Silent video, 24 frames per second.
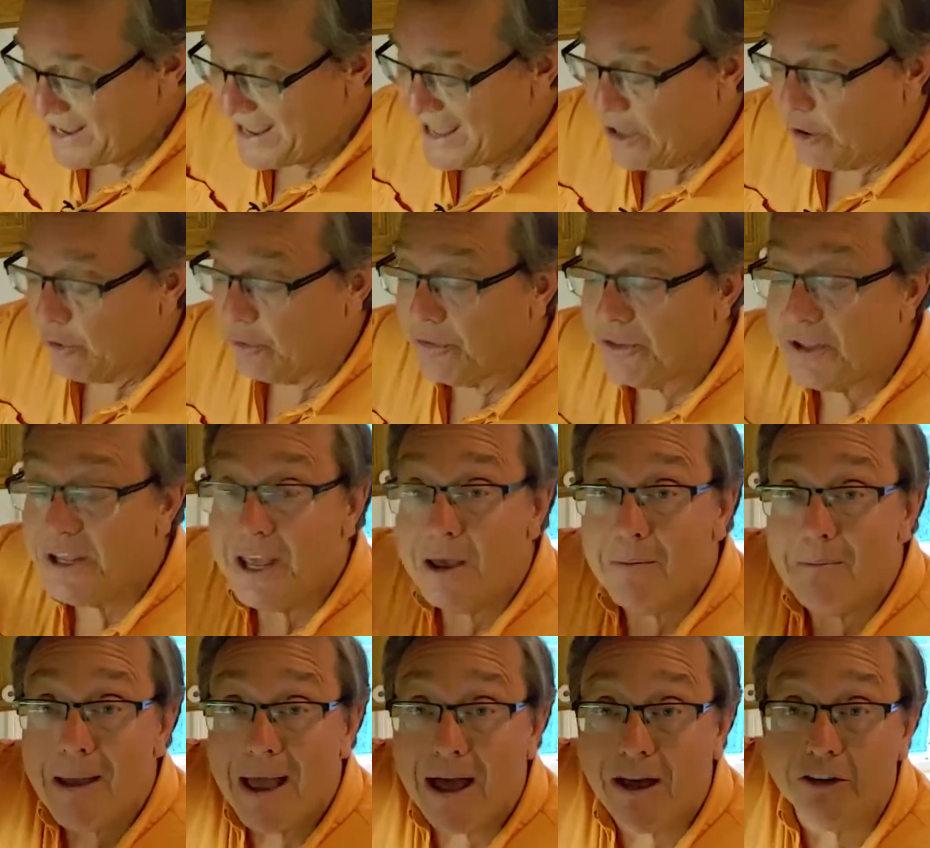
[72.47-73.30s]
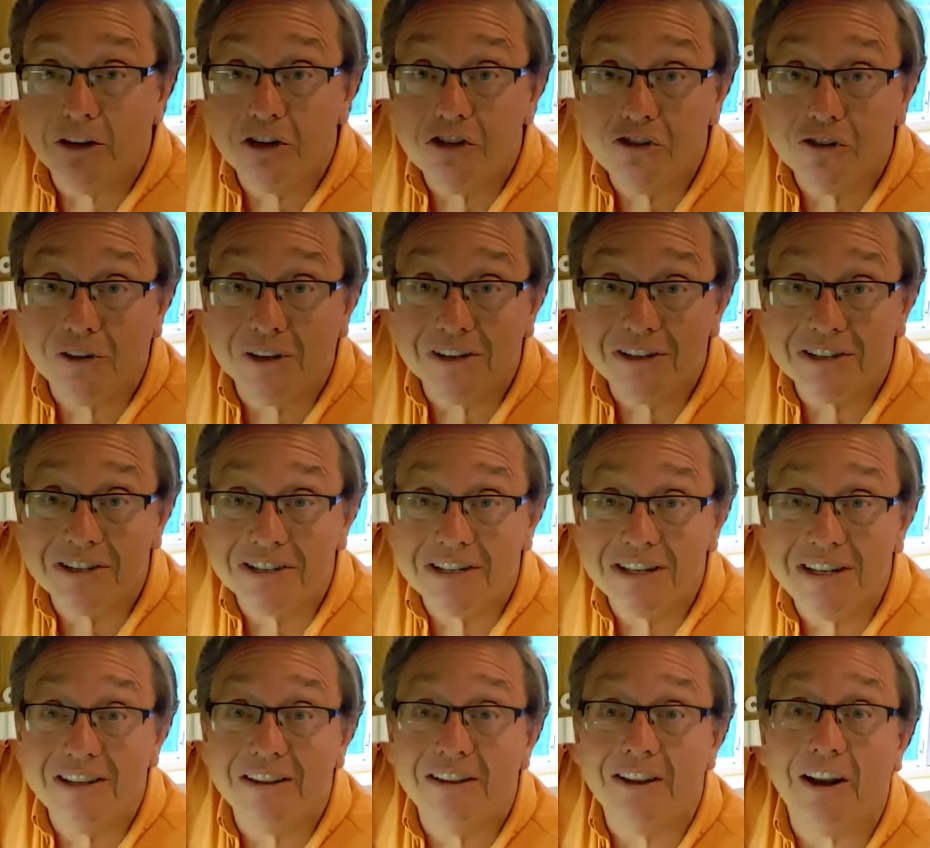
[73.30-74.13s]
healthy amount, as you can
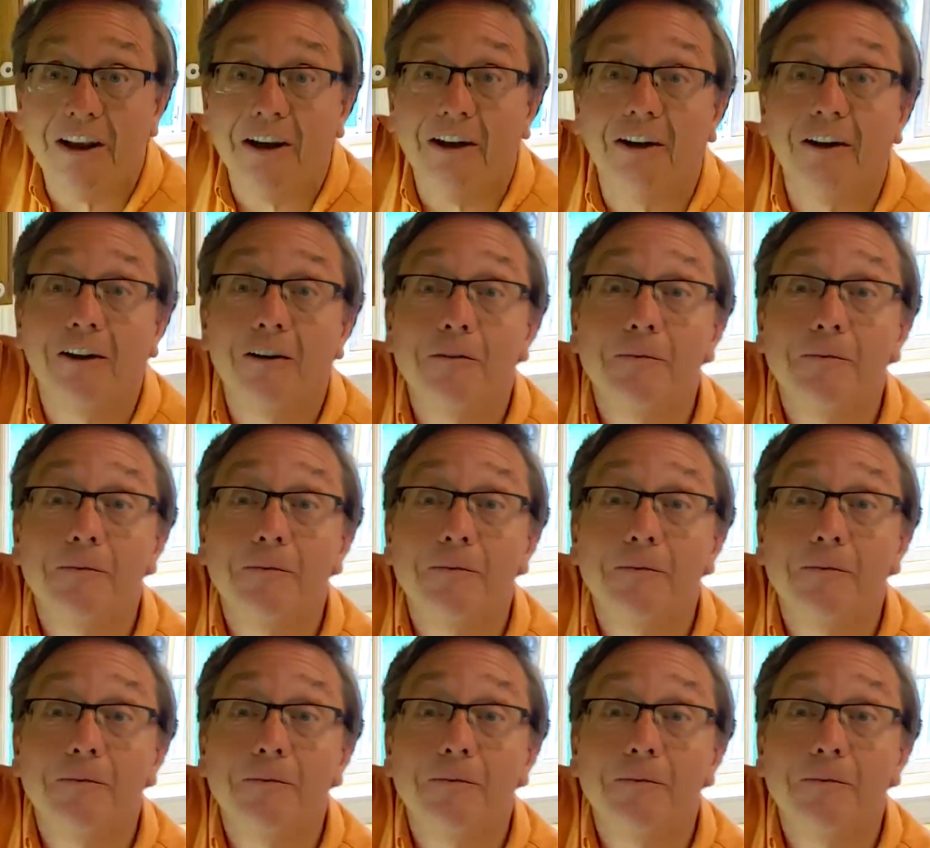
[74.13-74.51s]
see there.